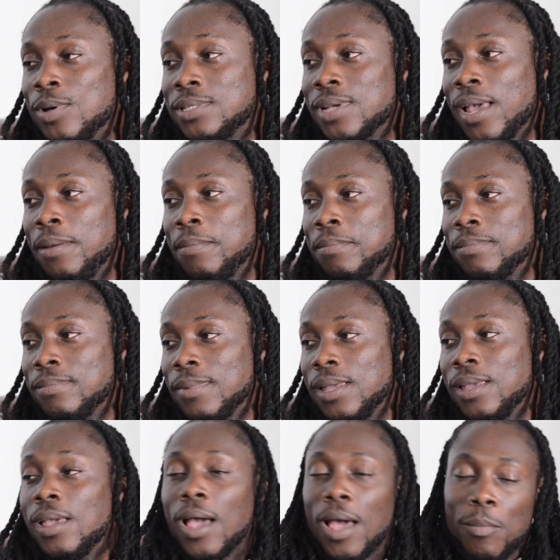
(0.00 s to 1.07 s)
time
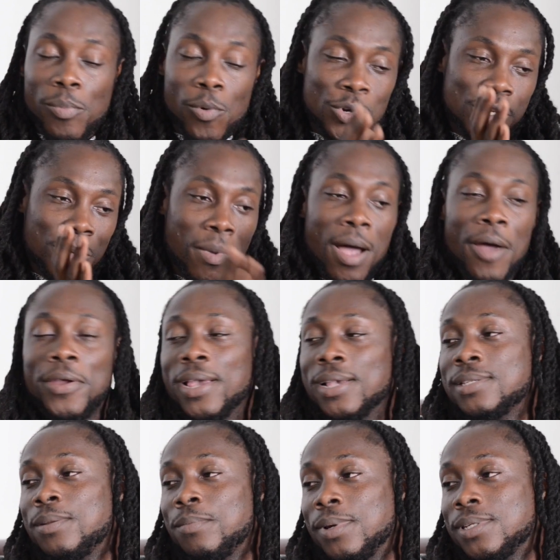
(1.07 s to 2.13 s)
and push the
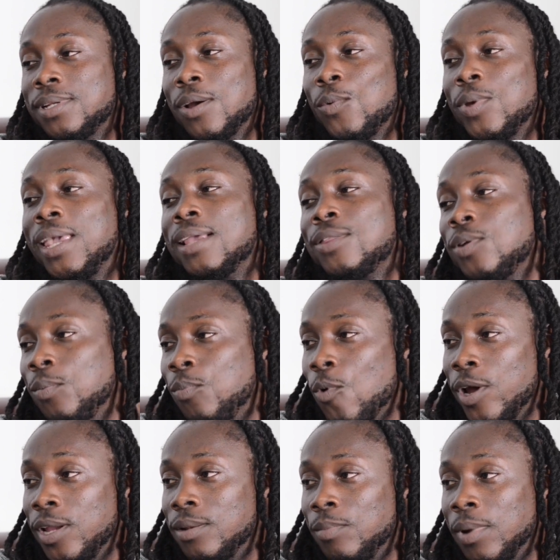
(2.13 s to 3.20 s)
barriers to make sure that we get to the
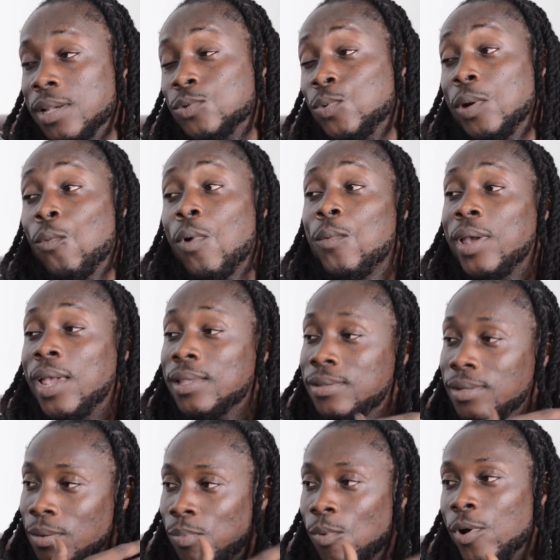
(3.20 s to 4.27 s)
point. Because we, when we get to
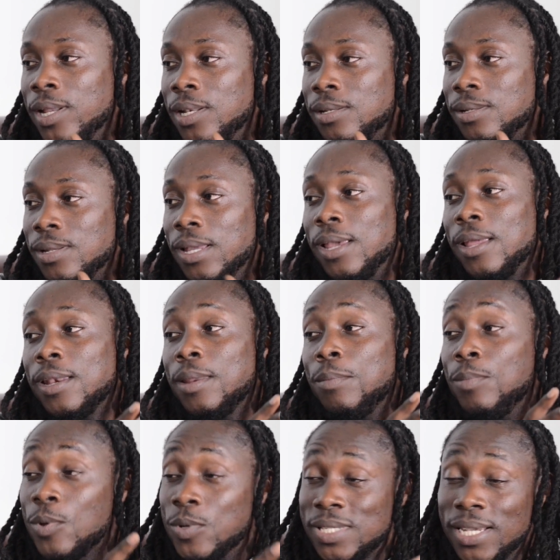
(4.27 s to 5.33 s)
the point, the
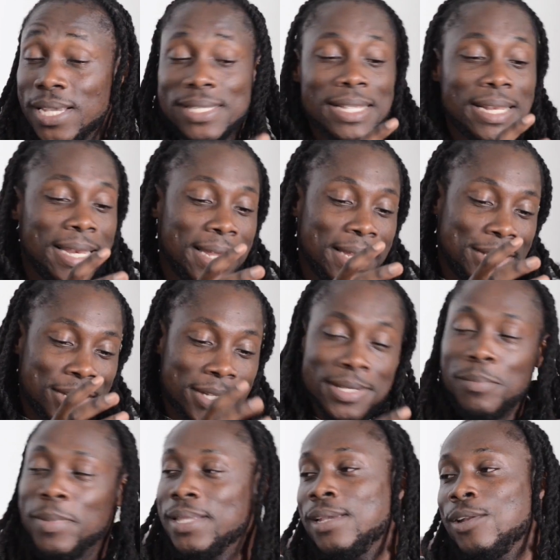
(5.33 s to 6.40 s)
music is
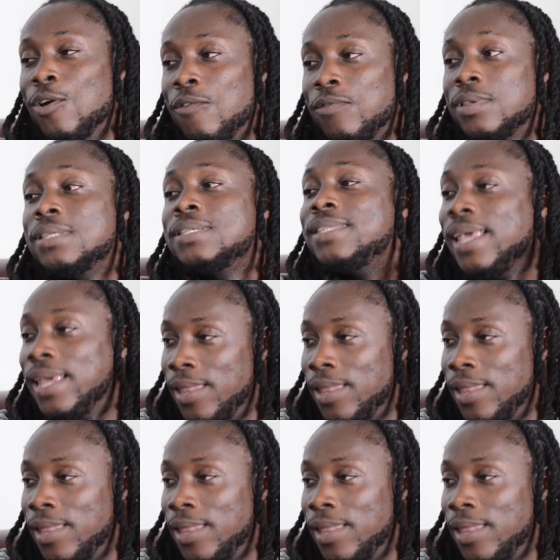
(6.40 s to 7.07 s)
legitimate enough to stay